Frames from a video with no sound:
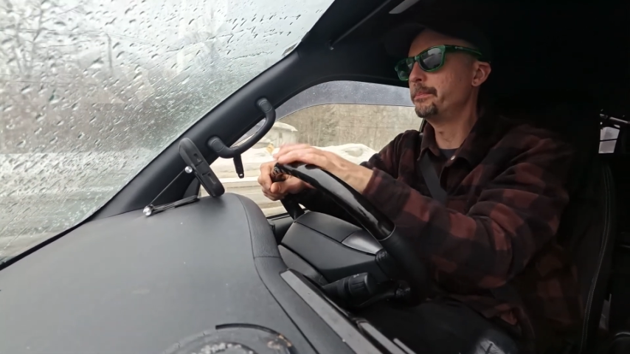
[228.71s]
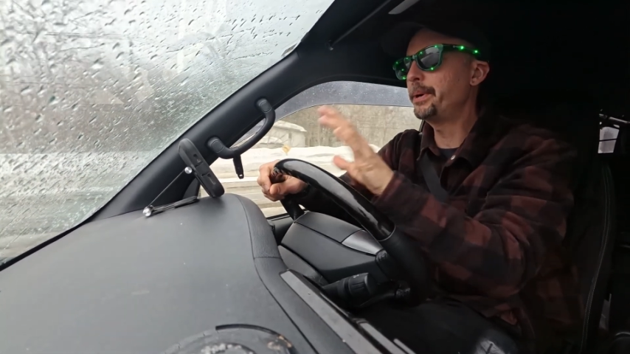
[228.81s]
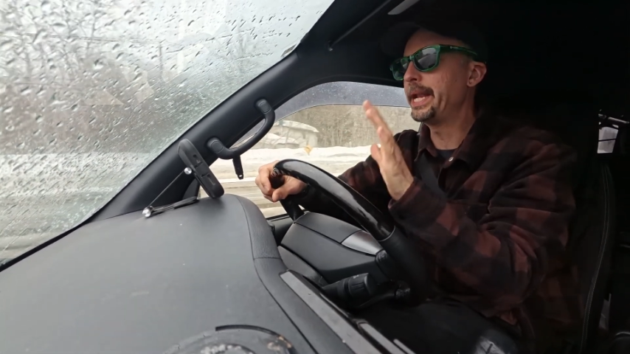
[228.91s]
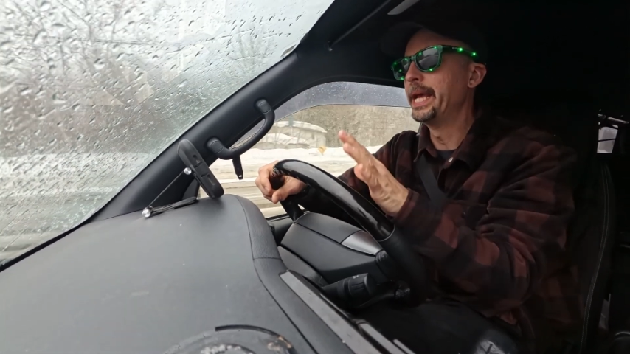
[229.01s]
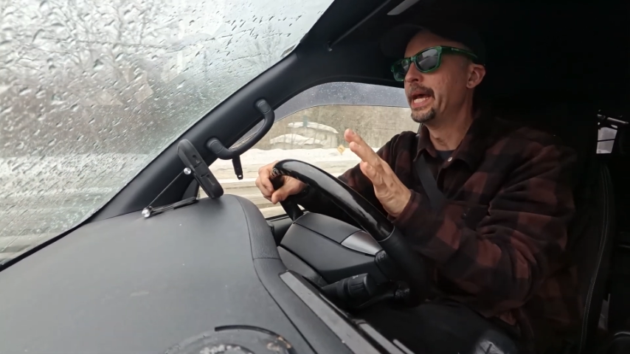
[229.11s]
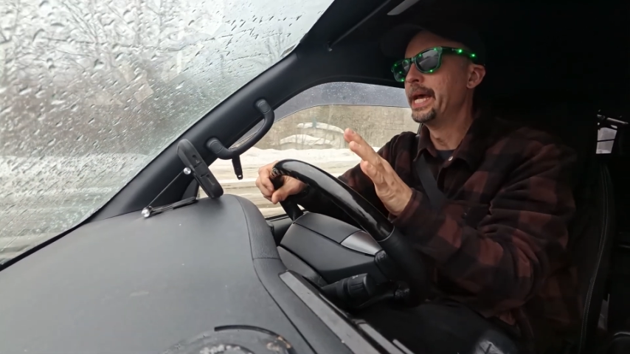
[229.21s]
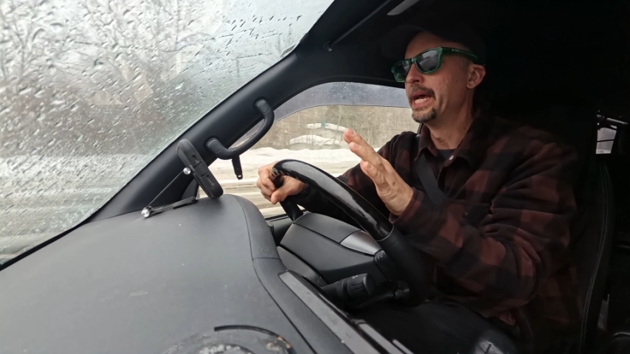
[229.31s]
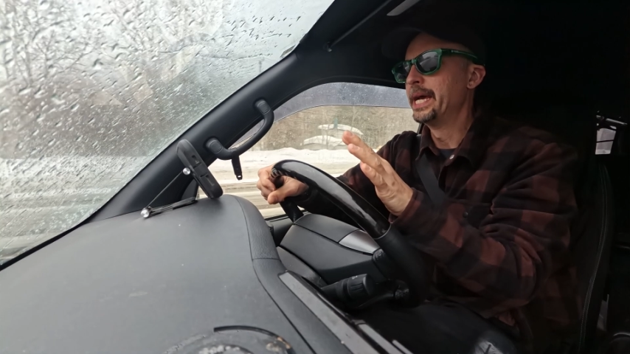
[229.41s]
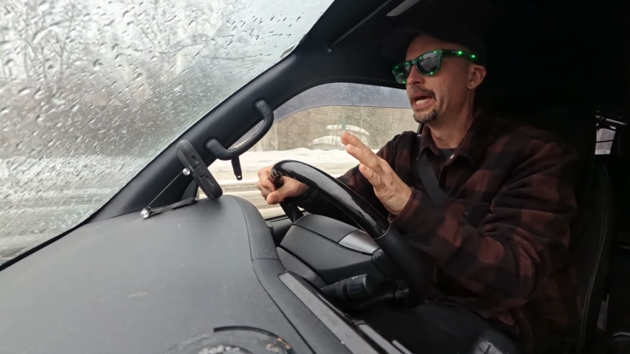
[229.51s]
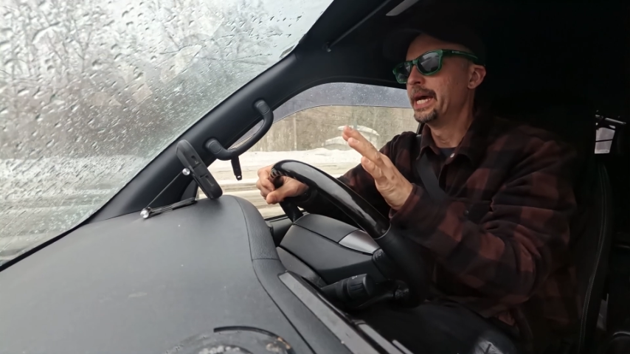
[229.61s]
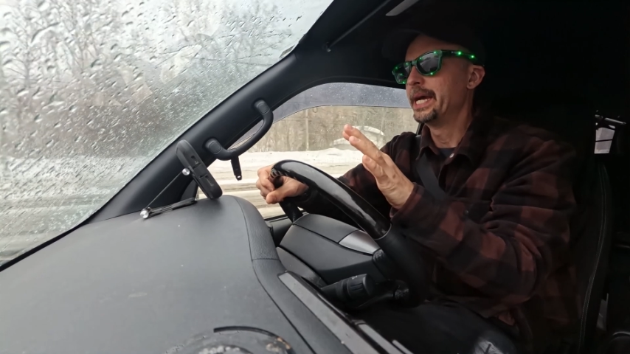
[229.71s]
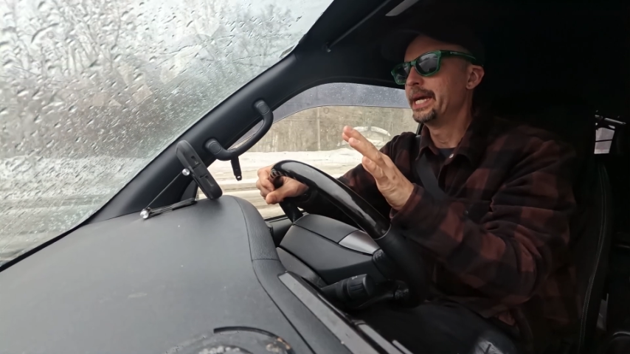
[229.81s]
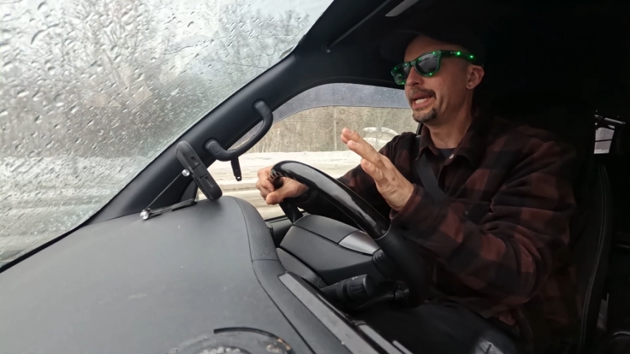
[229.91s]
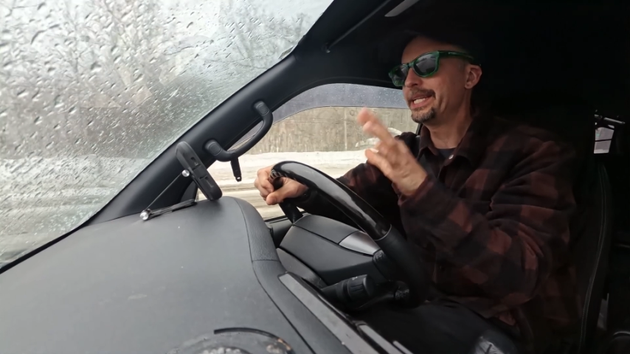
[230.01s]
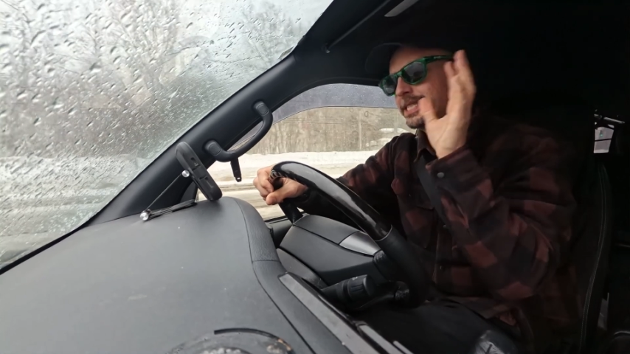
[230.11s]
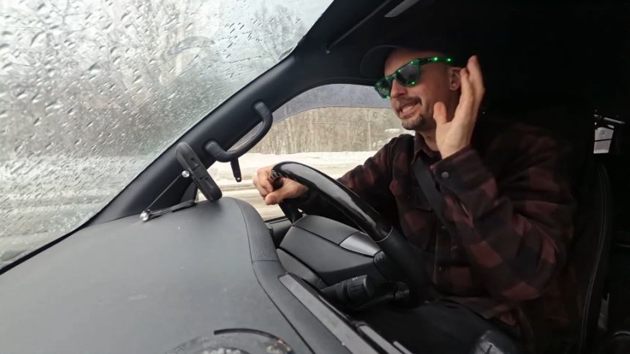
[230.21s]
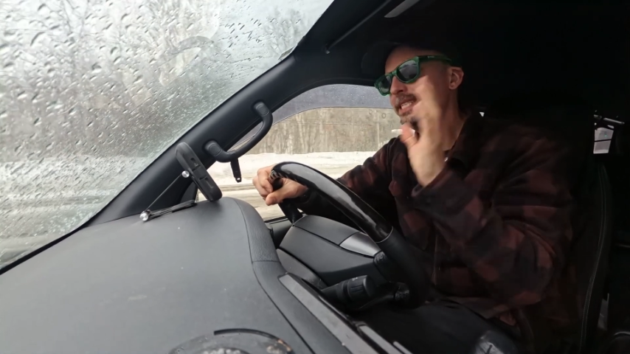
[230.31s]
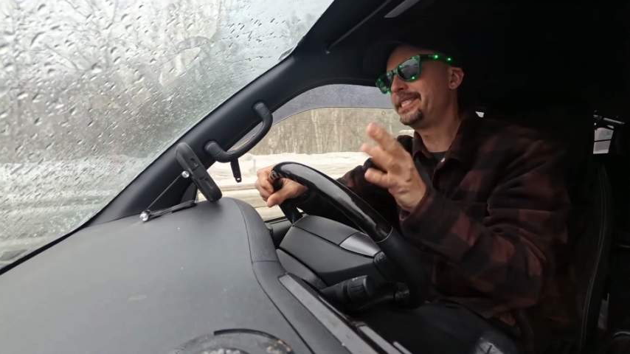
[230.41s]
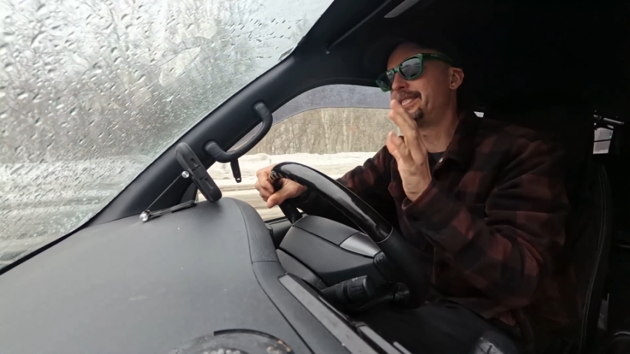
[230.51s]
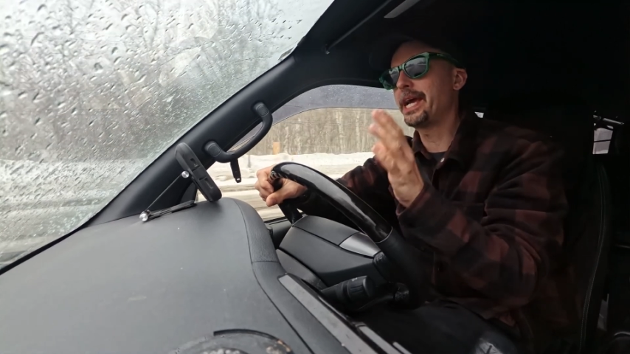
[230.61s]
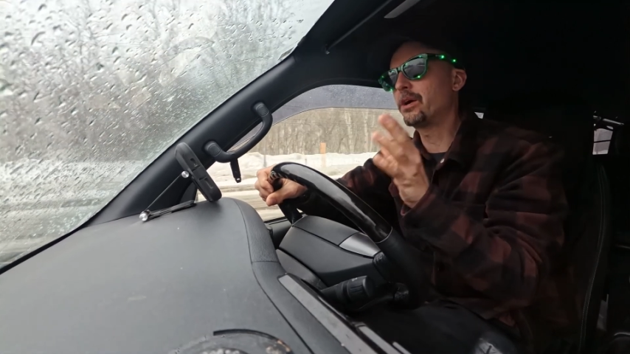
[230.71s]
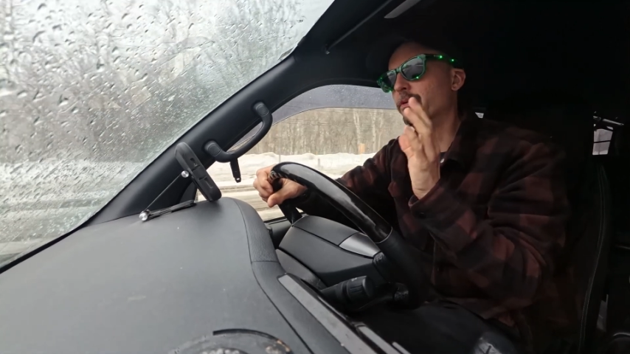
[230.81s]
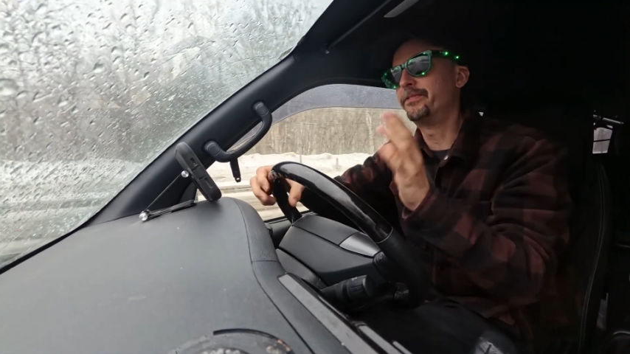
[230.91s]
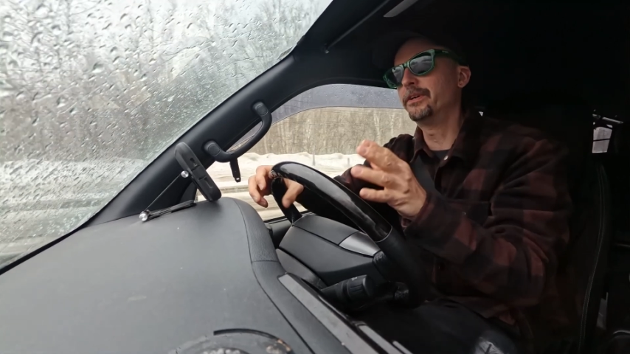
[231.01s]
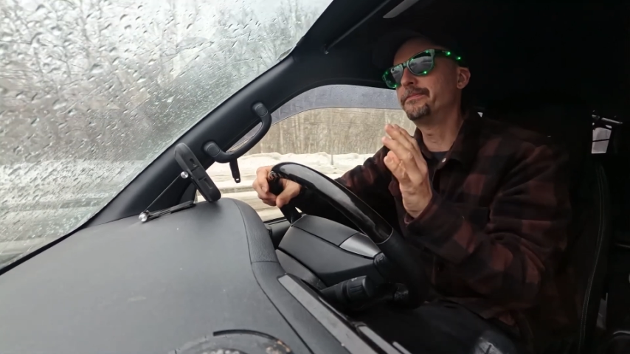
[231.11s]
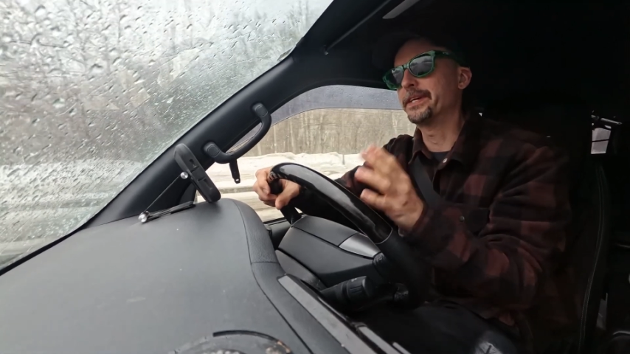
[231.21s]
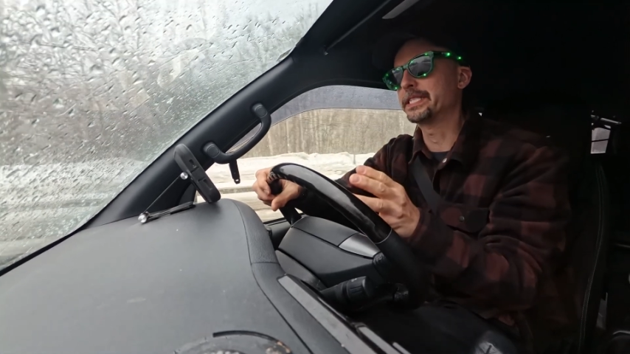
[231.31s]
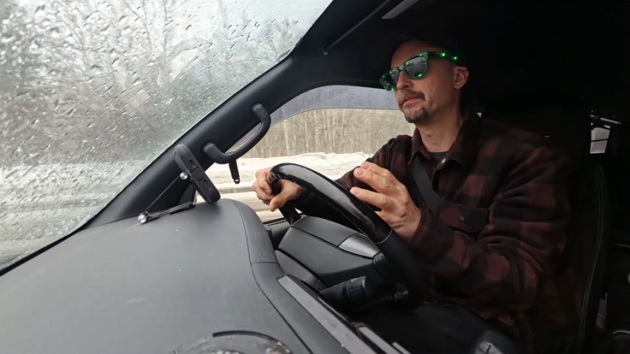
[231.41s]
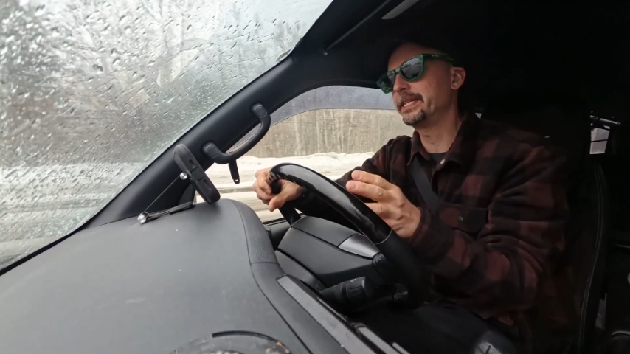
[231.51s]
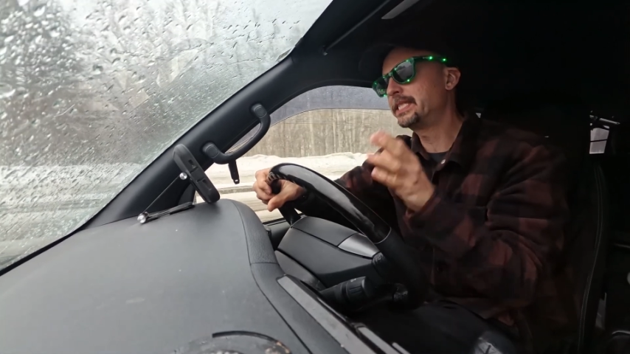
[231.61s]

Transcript: but it's the Niseko Film Festival.